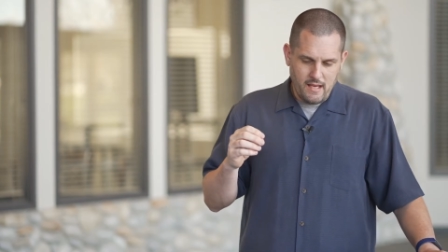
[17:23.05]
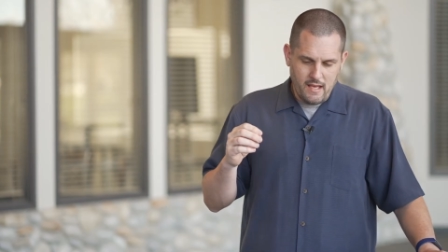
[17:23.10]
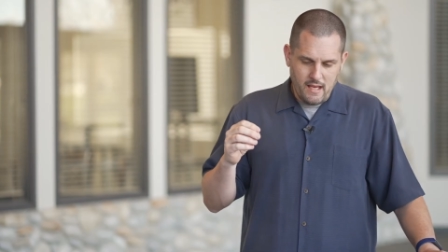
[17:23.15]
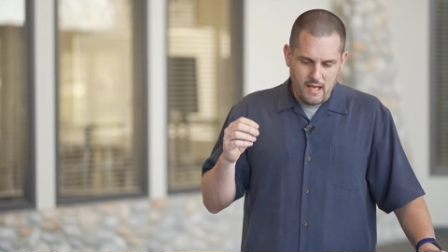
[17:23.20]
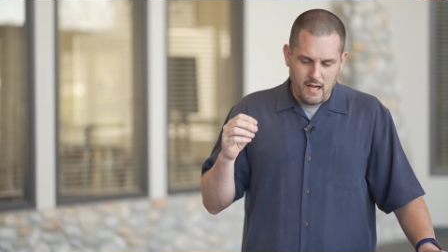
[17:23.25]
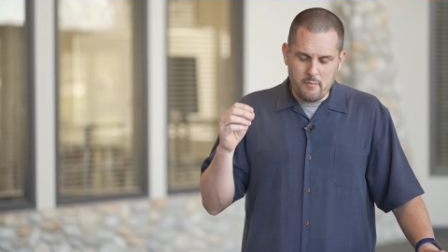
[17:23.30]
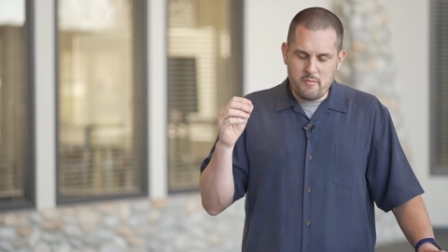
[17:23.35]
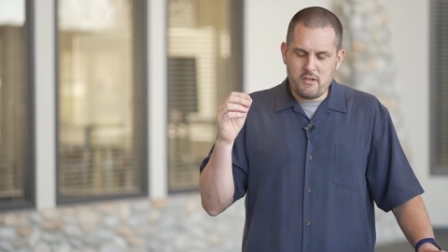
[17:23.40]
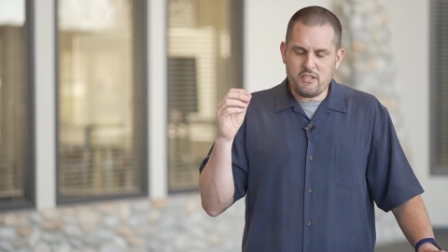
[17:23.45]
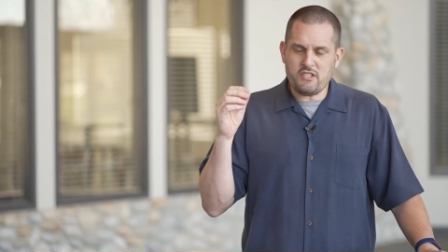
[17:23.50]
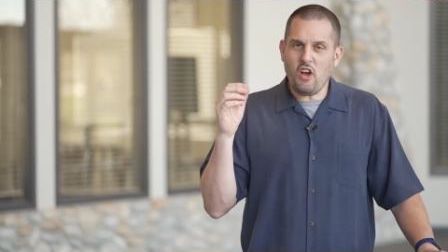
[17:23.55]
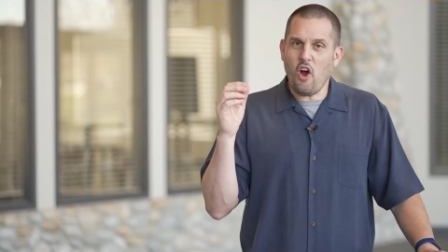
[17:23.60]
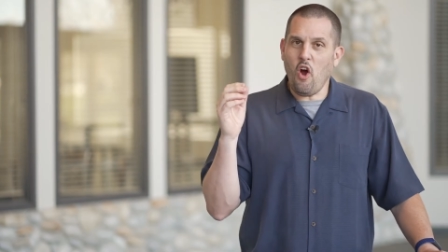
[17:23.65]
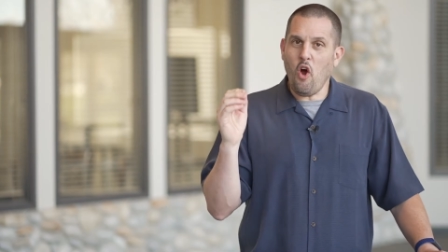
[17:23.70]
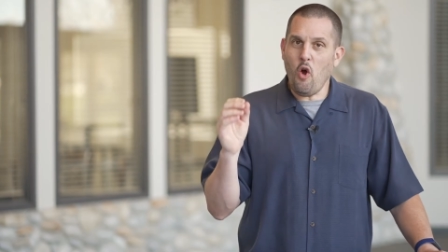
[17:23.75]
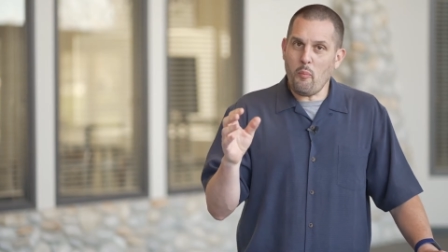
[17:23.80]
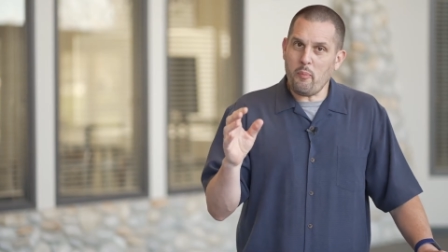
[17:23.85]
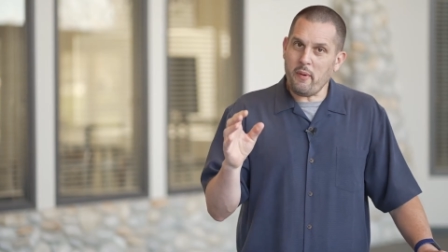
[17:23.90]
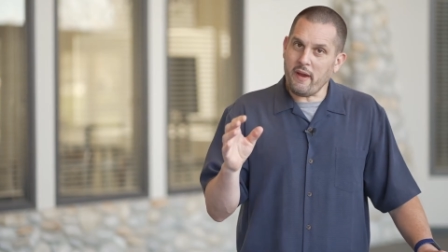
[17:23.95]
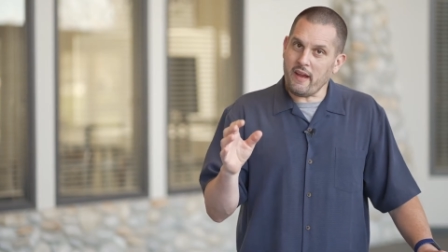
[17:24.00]
And I'm just
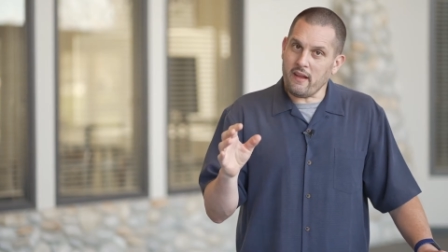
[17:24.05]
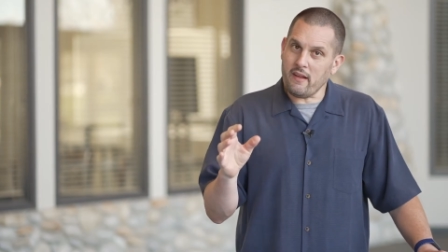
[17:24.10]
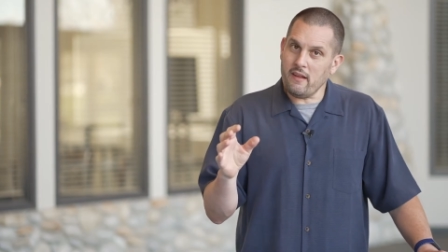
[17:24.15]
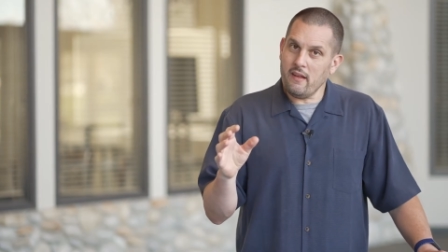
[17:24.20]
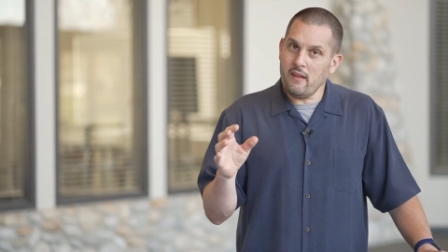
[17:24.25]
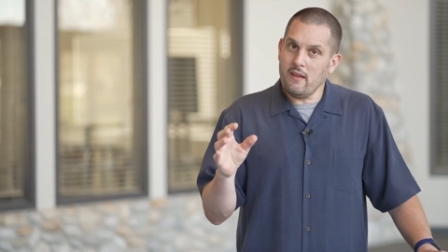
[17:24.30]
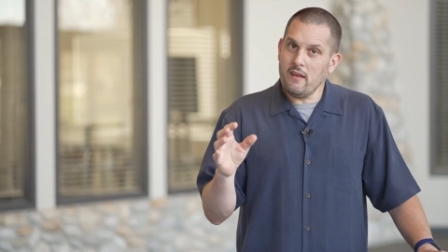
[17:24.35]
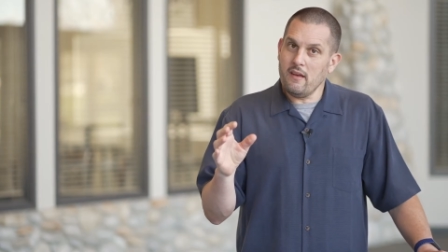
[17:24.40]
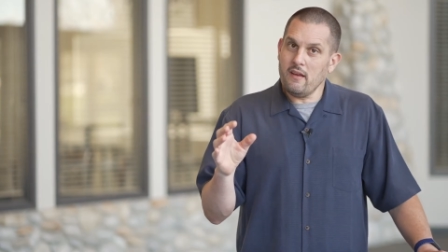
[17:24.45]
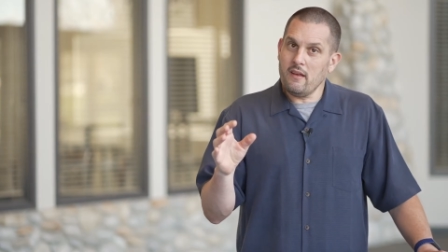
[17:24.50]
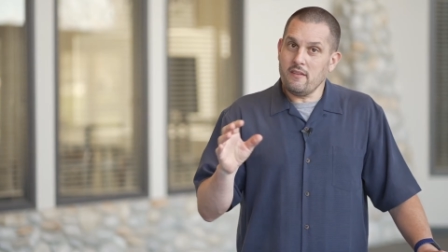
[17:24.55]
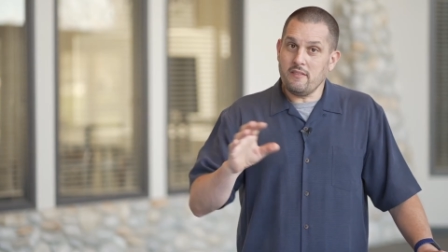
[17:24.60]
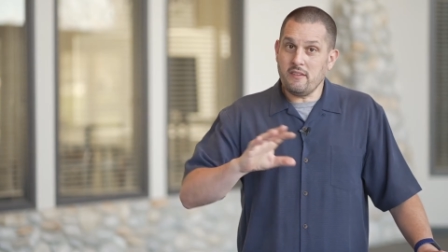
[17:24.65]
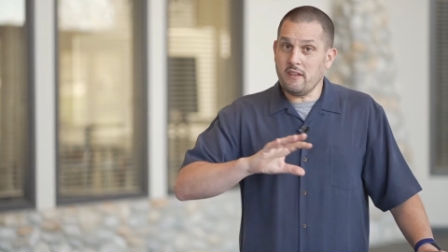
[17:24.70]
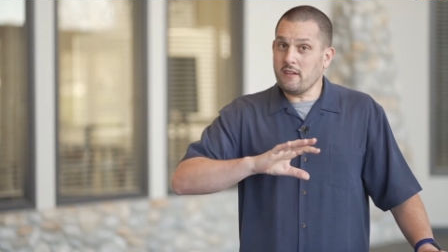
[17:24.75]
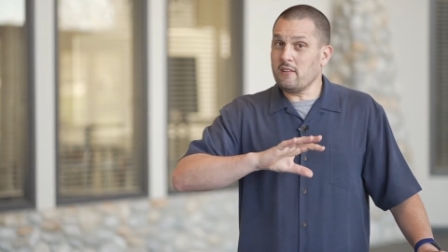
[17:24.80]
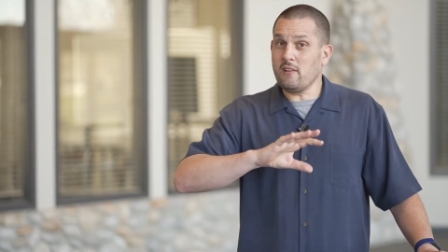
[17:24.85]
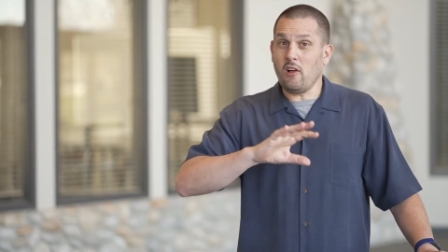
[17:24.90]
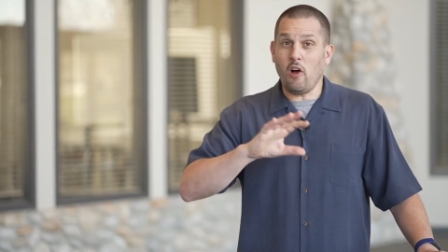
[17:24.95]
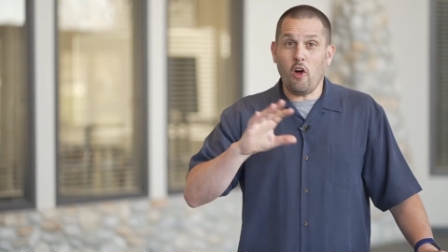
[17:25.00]
hoping that
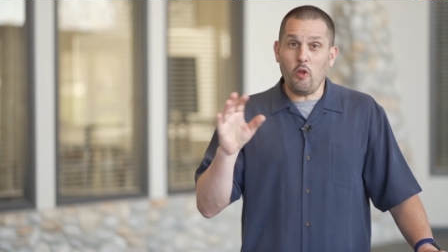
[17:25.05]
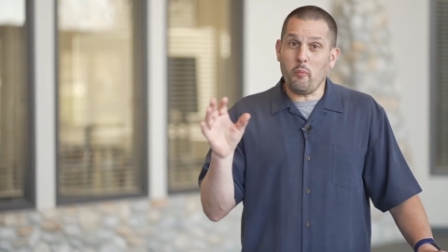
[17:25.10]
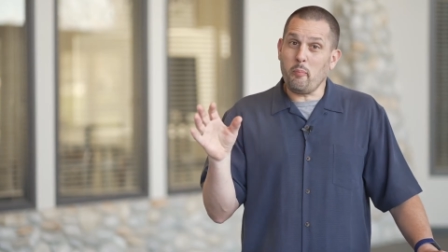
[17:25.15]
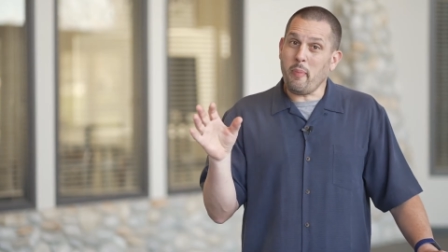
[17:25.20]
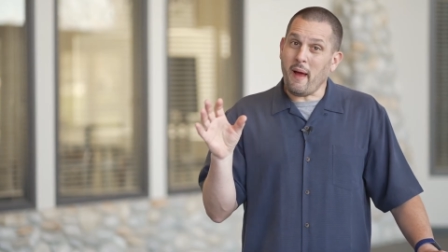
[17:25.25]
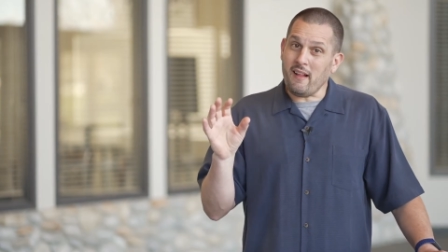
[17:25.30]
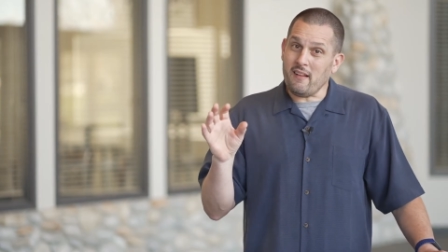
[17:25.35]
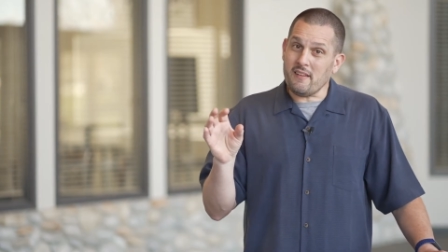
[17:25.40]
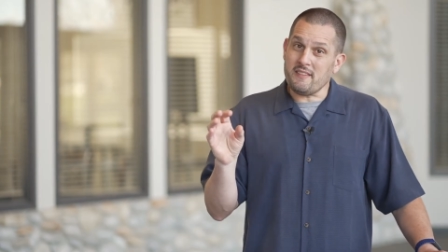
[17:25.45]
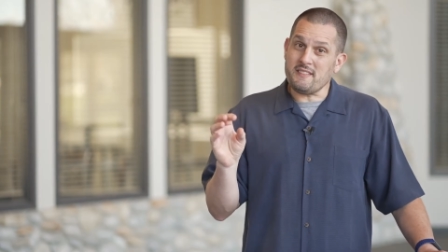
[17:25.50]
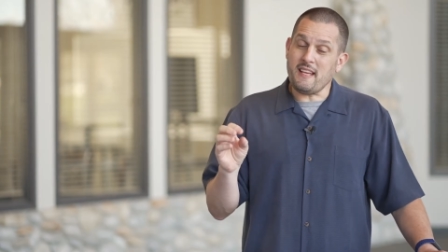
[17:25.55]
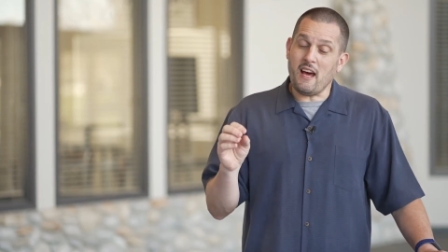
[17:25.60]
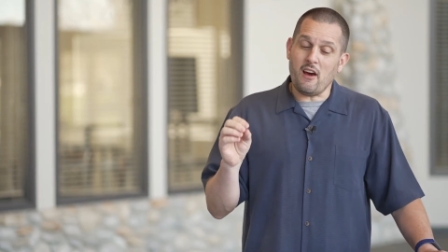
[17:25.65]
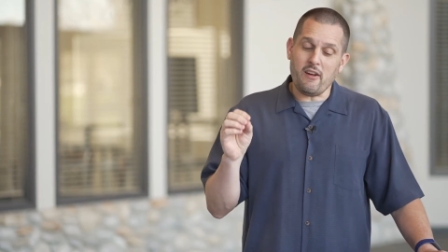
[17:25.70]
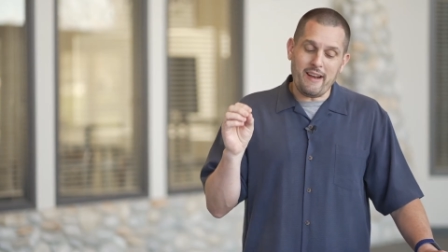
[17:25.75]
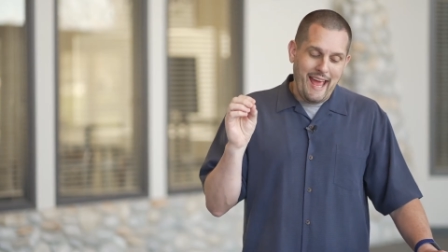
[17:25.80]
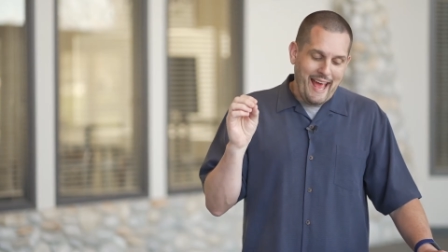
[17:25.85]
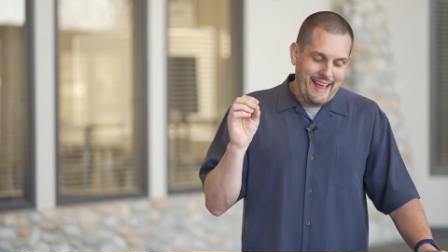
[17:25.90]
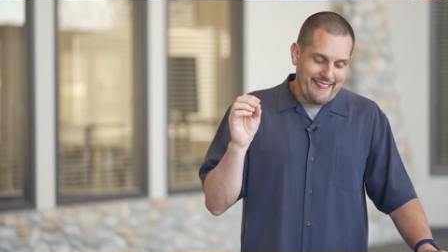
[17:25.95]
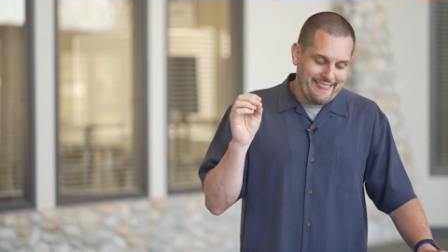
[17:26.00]
it'll all balance
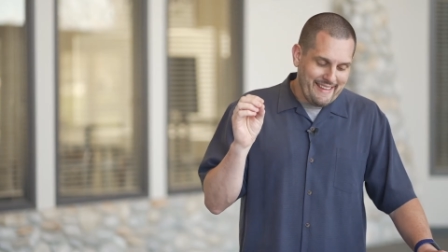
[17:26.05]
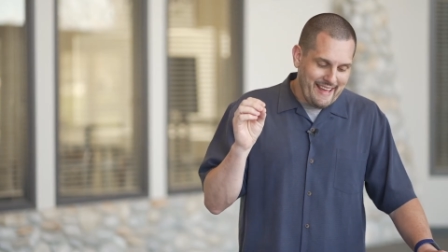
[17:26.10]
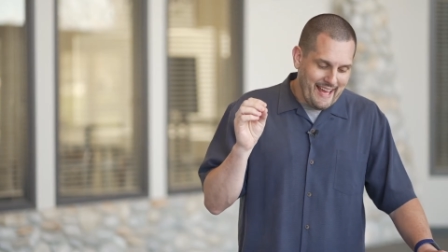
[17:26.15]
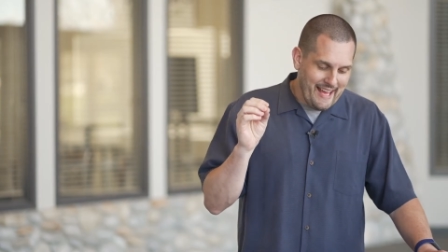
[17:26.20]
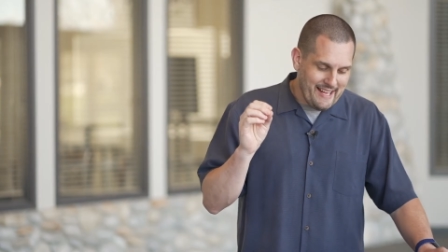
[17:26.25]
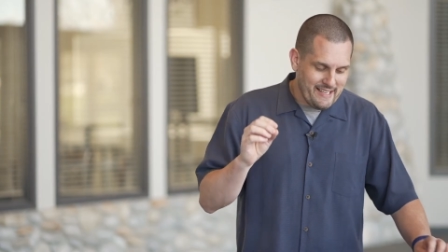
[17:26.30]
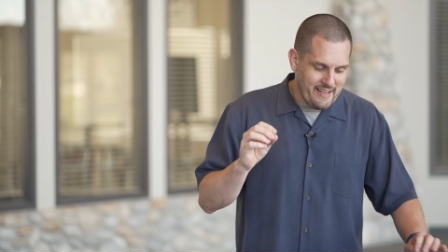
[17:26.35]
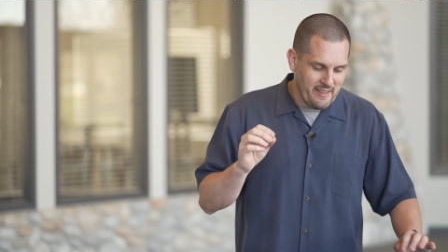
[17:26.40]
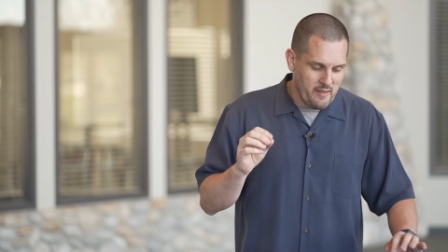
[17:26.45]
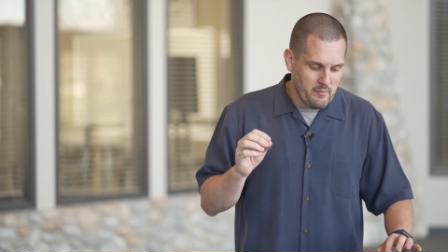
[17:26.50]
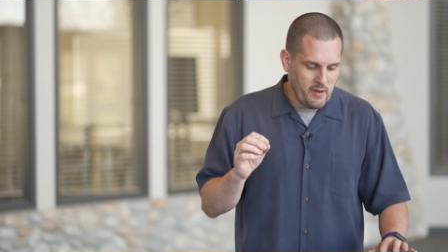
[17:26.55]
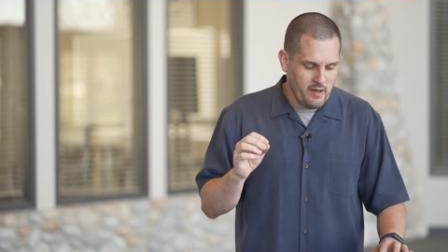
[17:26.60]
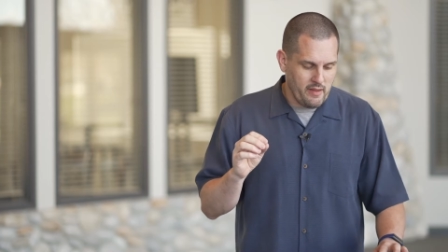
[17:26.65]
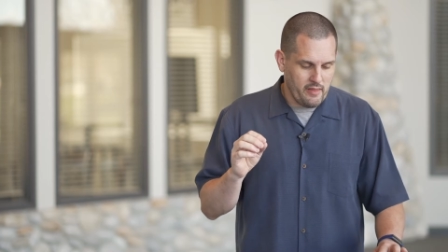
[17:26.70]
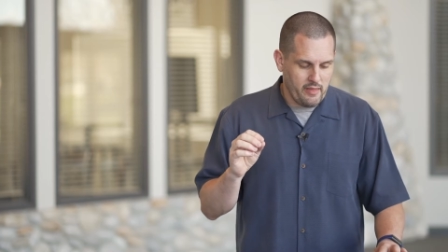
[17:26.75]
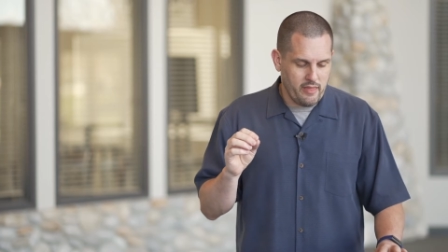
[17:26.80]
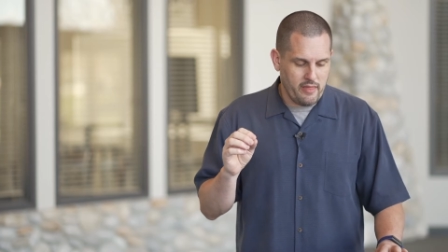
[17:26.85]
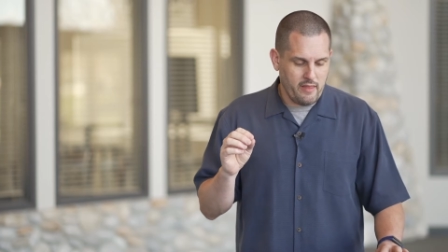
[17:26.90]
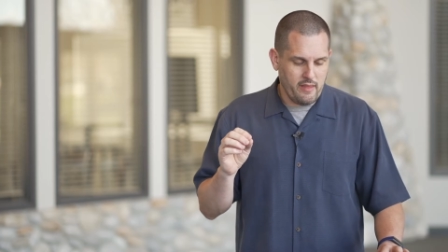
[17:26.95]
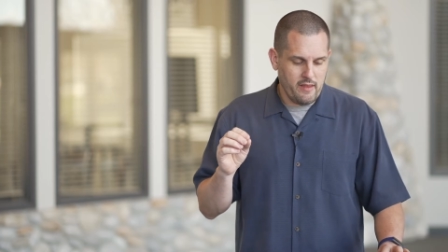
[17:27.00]
out at the end of the
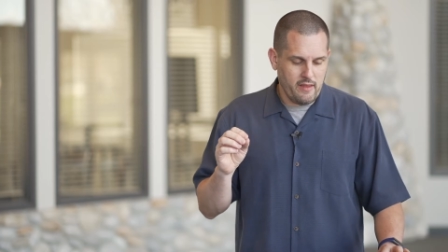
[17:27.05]
month.